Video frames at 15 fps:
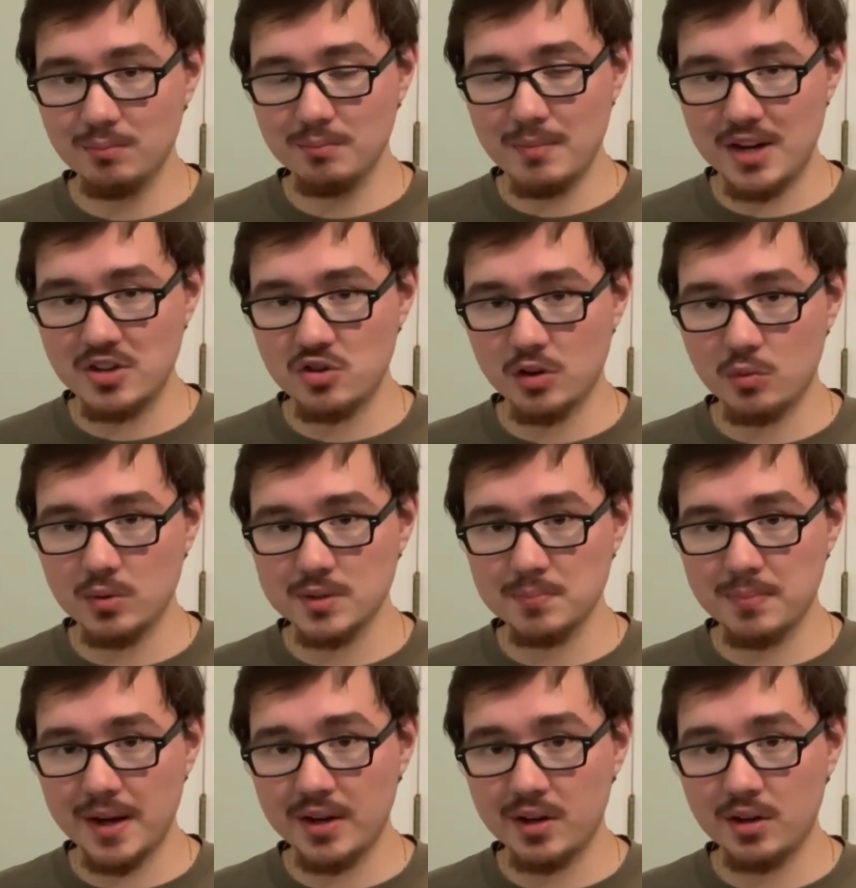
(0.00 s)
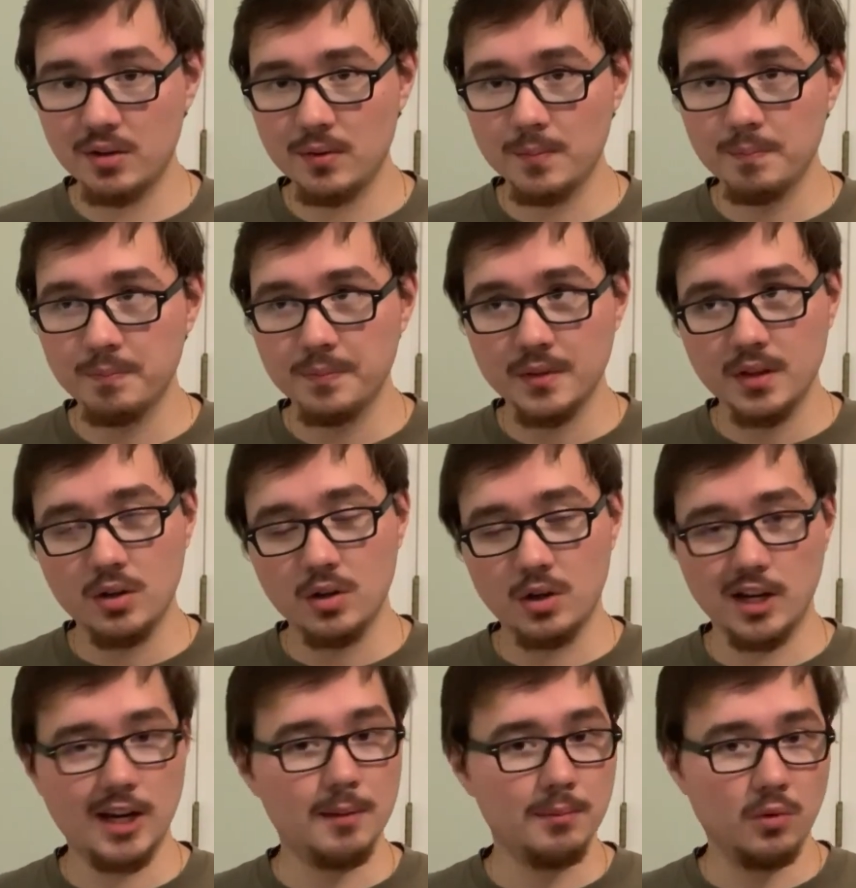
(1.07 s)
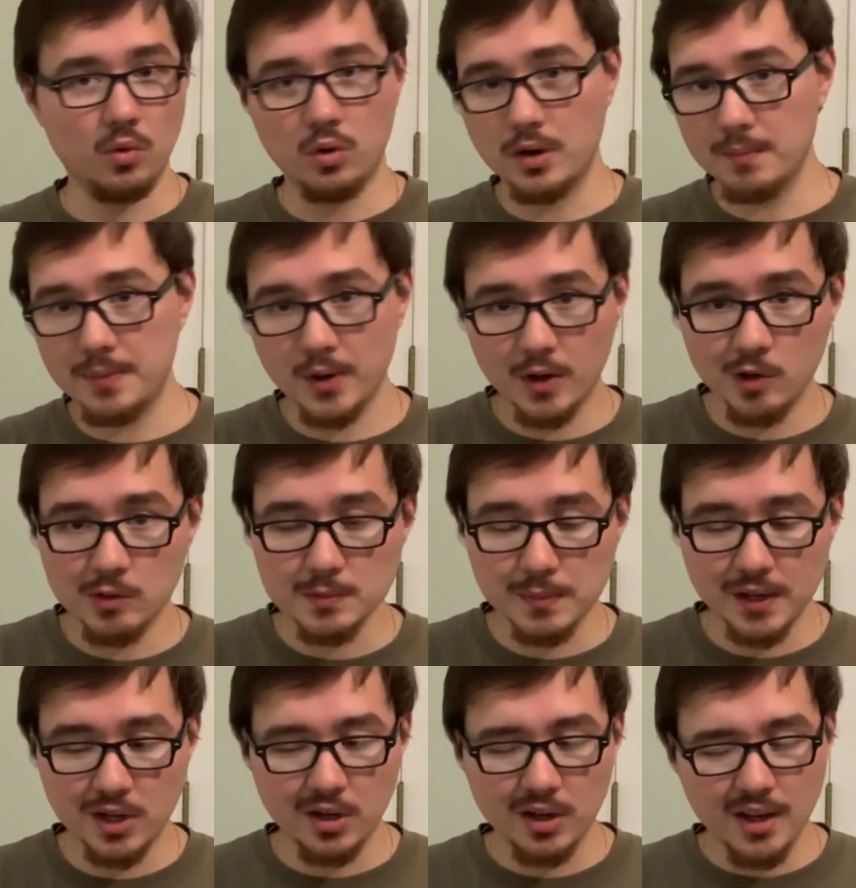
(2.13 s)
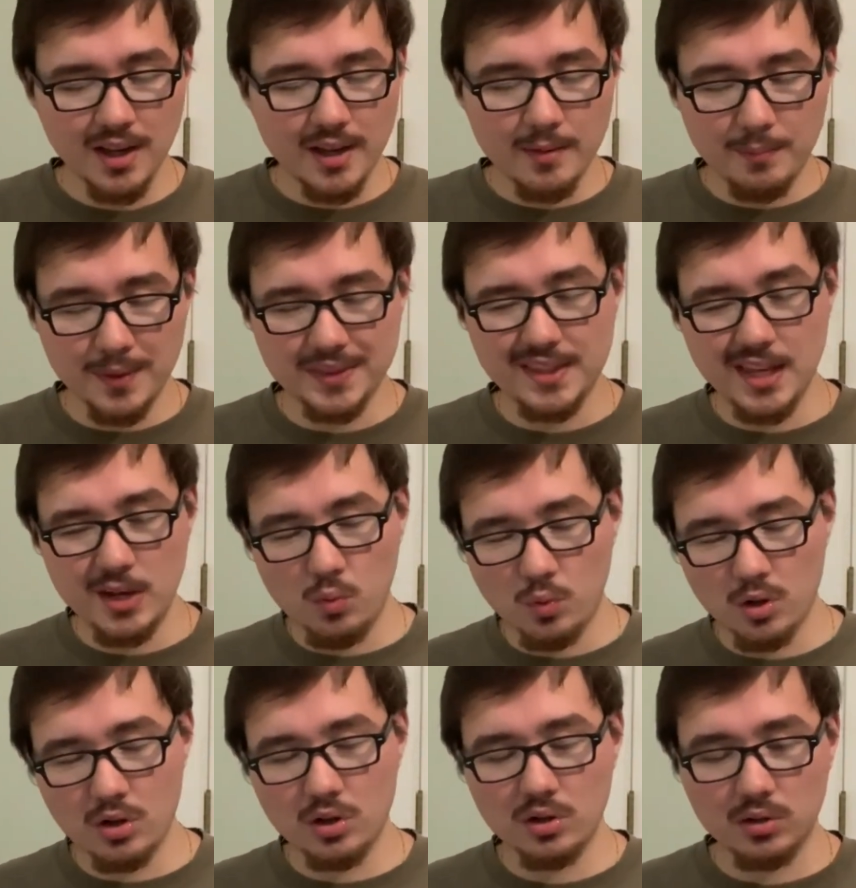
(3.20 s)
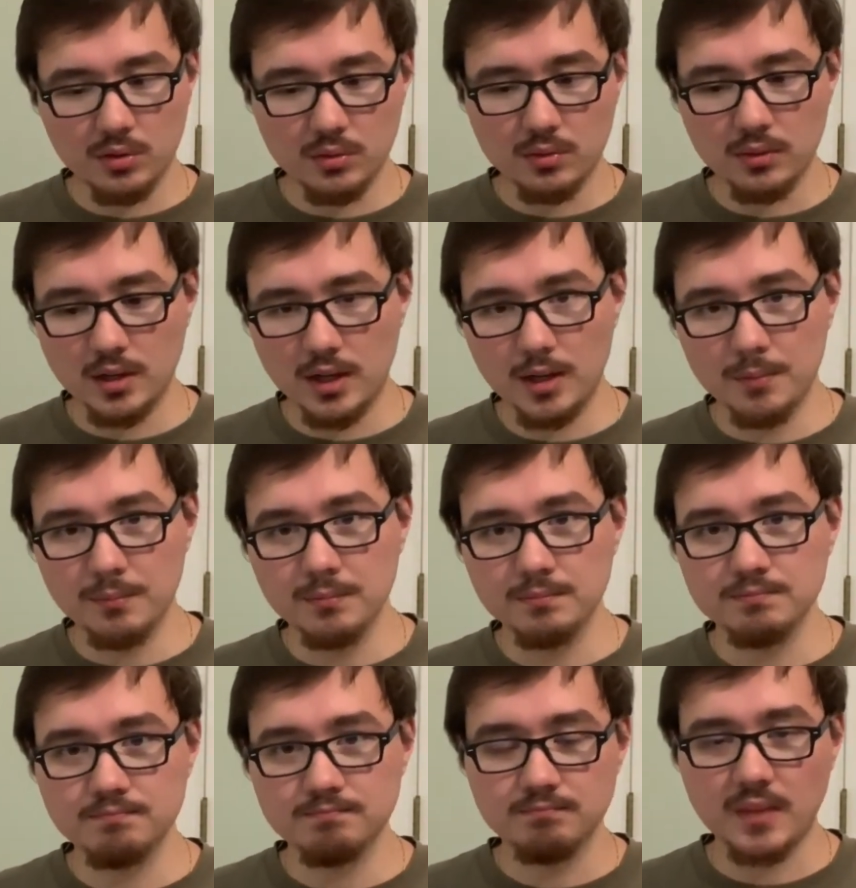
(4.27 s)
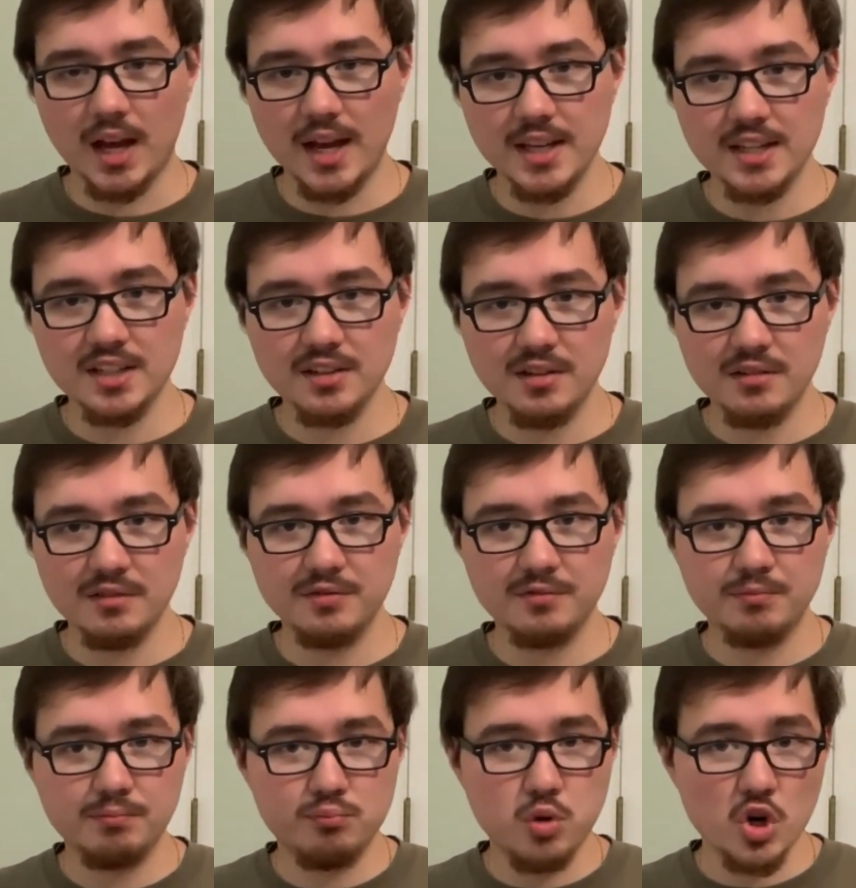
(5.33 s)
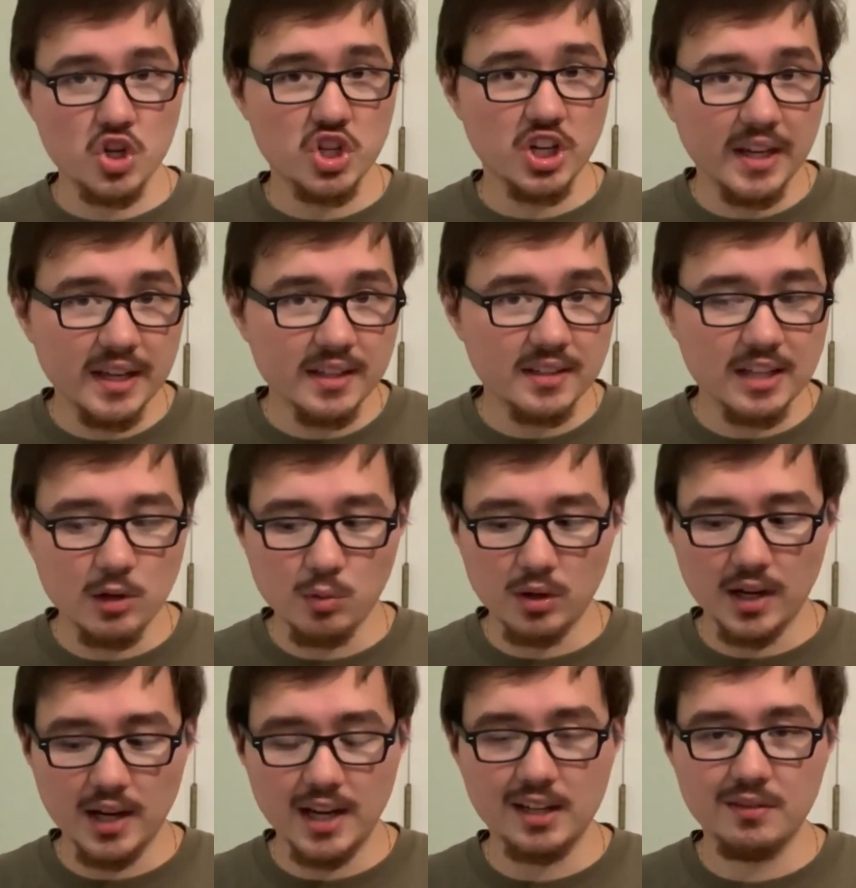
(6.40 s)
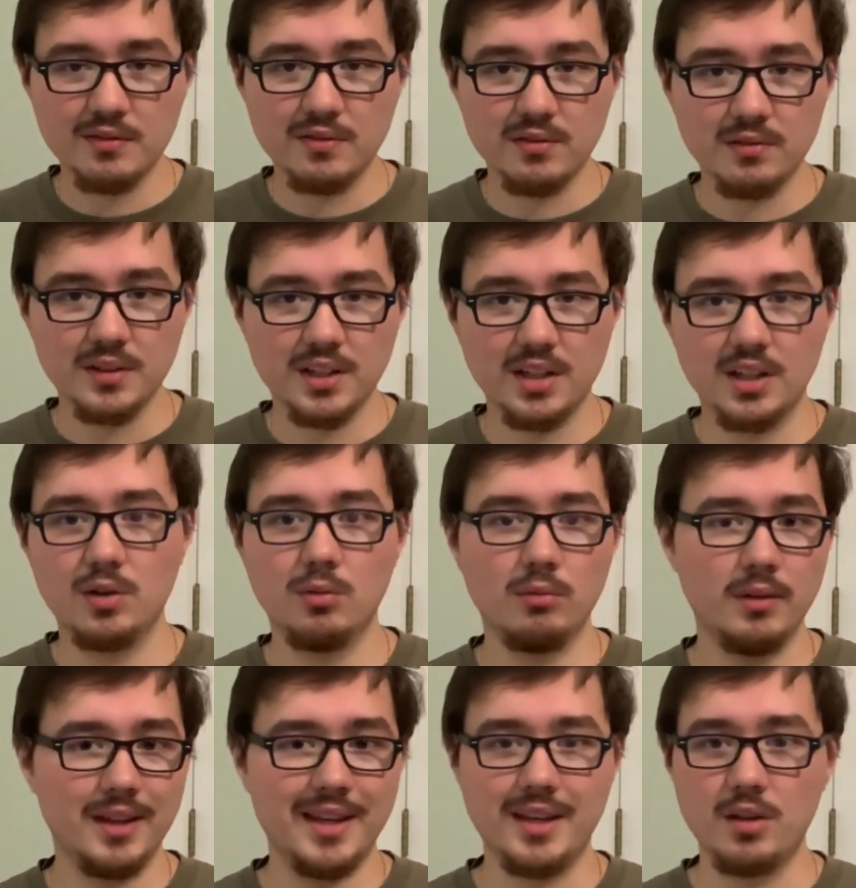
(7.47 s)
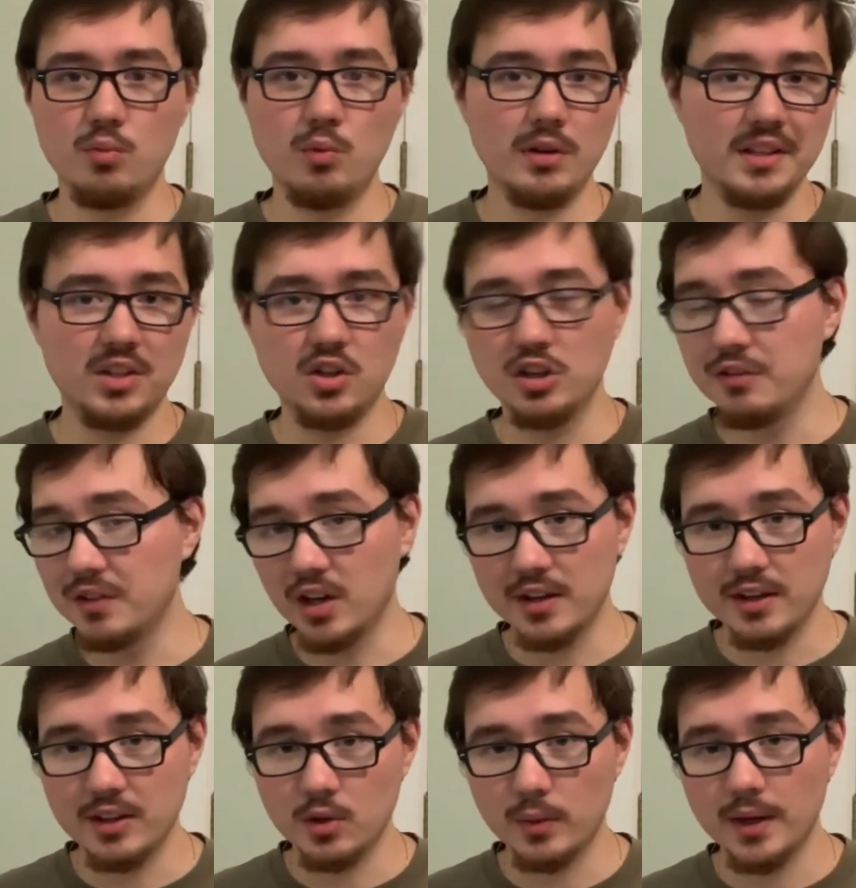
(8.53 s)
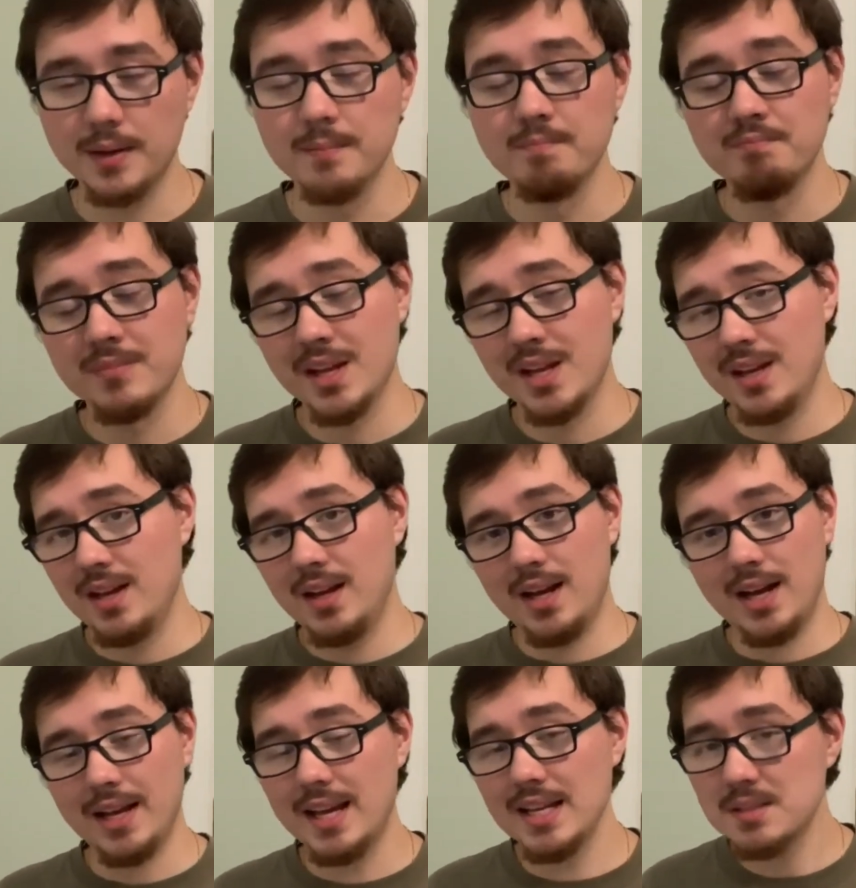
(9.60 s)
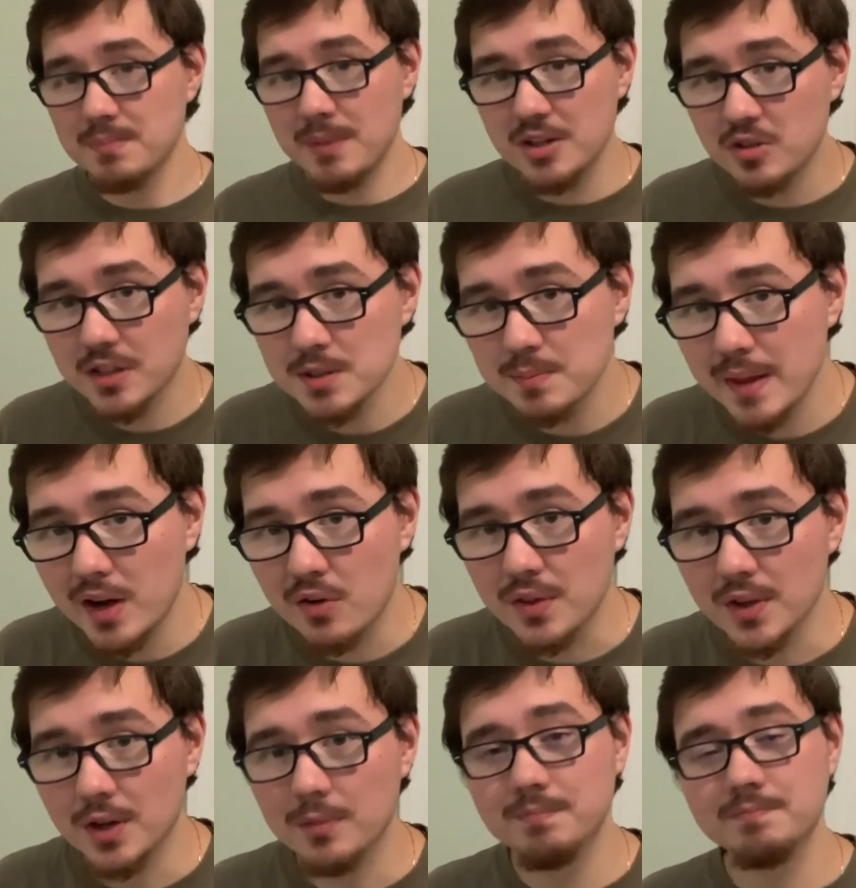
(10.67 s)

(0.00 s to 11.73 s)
metric was better, or Imperial was better, but they were kind of pushing it. They were kind of, it really could have gone either way. I guess metric is better, though.